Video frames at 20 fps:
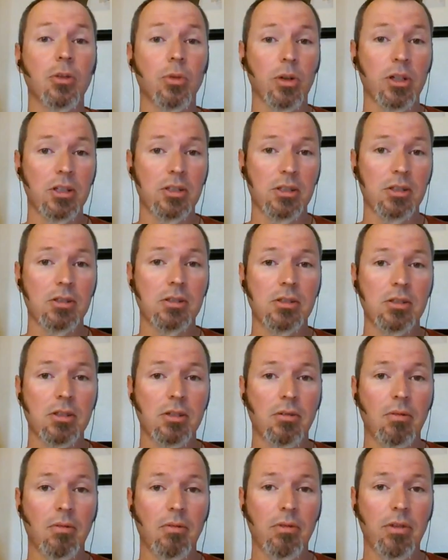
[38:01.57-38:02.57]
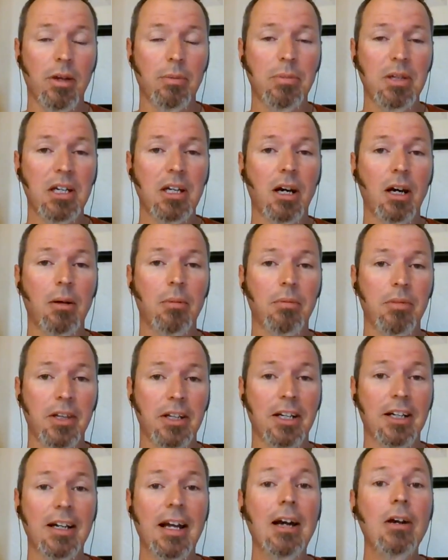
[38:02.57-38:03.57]
noises that become
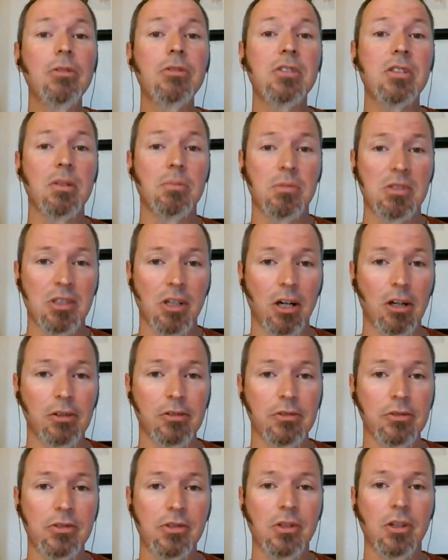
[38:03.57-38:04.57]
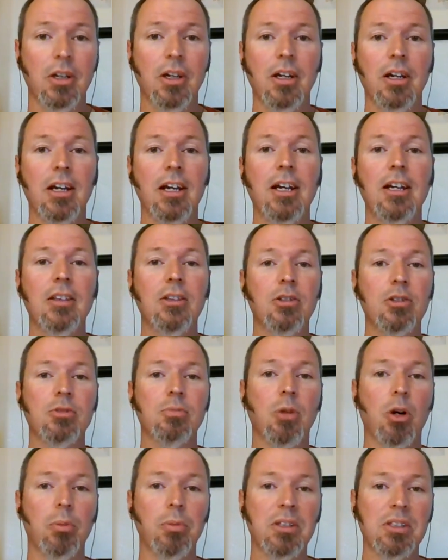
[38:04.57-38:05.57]
that announce themselves in those
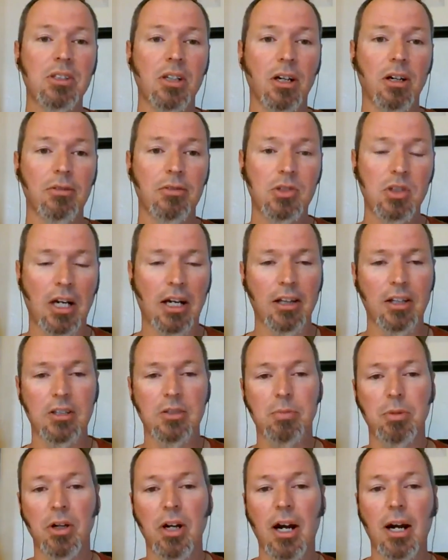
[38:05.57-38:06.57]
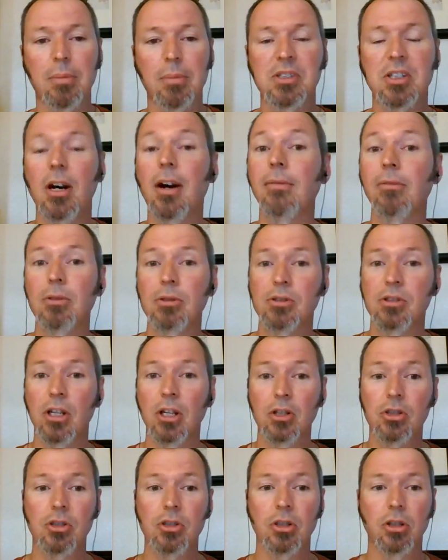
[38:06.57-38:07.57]
moments of silence perhaps
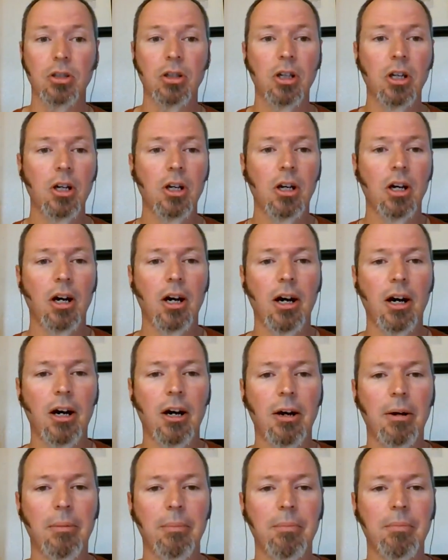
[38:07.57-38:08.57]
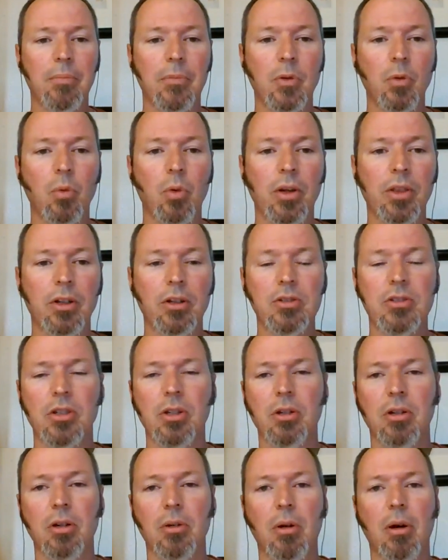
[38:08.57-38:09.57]
conversation um, when there's
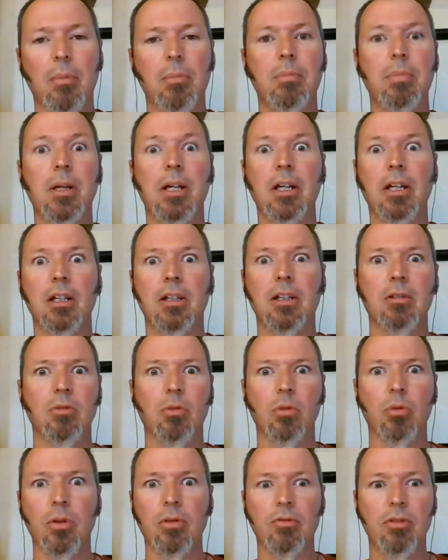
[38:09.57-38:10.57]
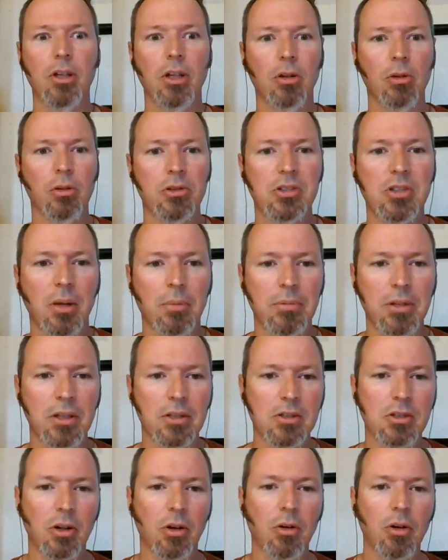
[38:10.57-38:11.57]
a, a, big reveal or something.
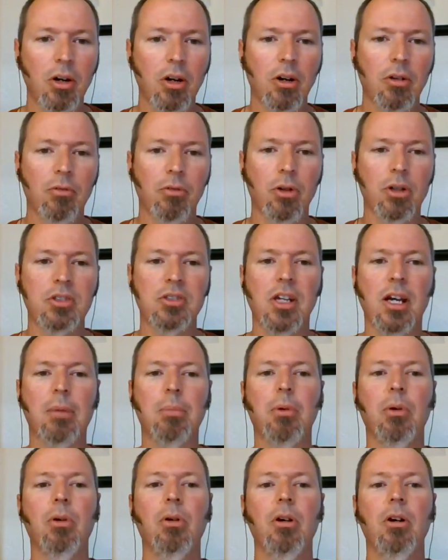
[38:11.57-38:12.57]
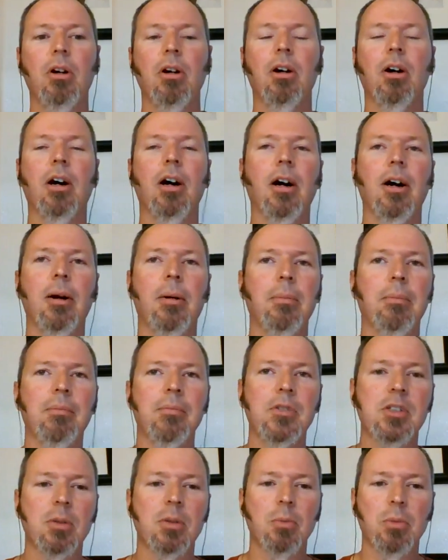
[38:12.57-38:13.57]
So, for example, um,
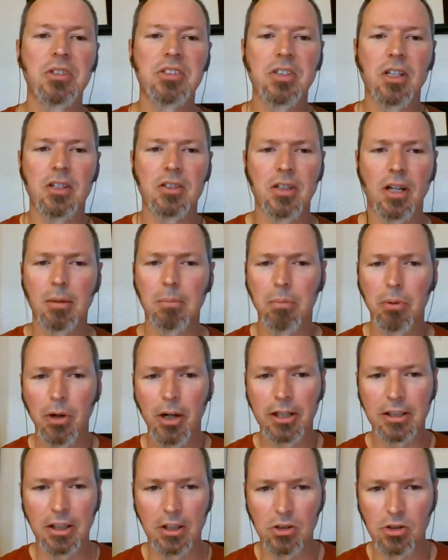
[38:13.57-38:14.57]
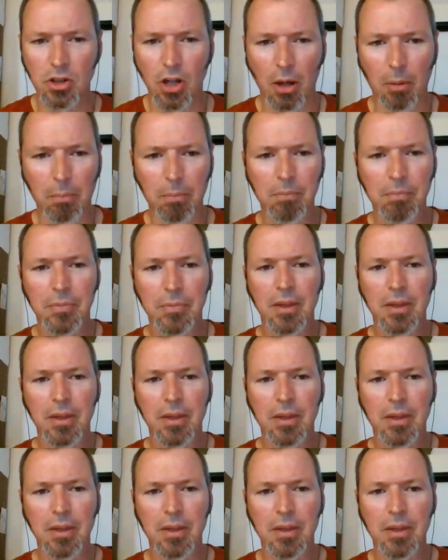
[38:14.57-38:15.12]
someone says, I'm pregnant, Jim.